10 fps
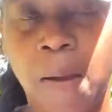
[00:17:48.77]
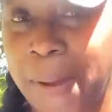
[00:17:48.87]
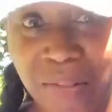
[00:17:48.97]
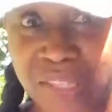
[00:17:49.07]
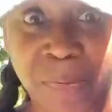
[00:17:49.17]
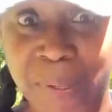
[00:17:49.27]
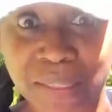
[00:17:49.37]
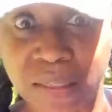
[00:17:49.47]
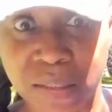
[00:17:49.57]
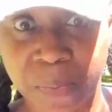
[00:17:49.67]
about this
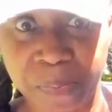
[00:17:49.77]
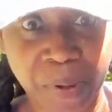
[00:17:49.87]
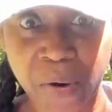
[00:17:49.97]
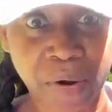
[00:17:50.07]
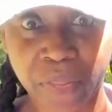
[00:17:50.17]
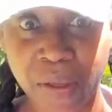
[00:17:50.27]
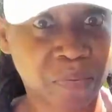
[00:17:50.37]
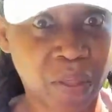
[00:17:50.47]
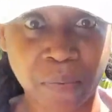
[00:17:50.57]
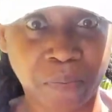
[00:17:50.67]
business. Period.
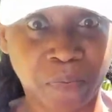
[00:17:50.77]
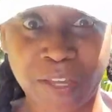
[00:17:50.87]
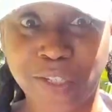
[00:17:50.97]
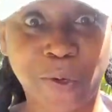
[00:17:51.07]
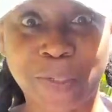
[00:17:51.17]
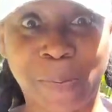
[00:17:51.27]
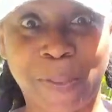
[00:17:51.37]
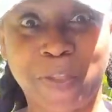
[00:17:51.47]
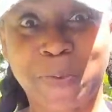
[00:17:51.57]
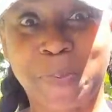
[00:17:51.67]
They're serious
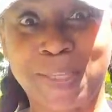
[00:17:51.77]
about this